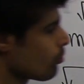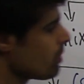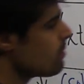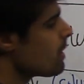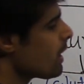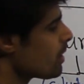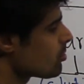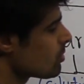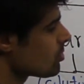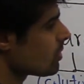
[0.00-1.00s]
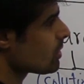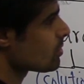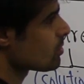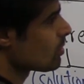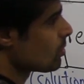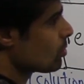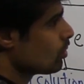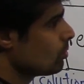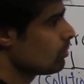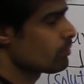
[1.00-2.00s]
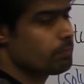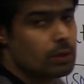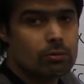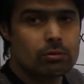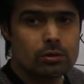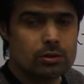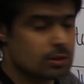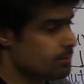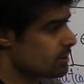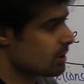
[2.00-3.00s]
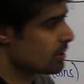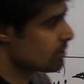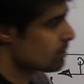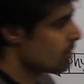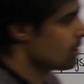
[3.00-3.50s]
maybe heterogeneous to pure substance.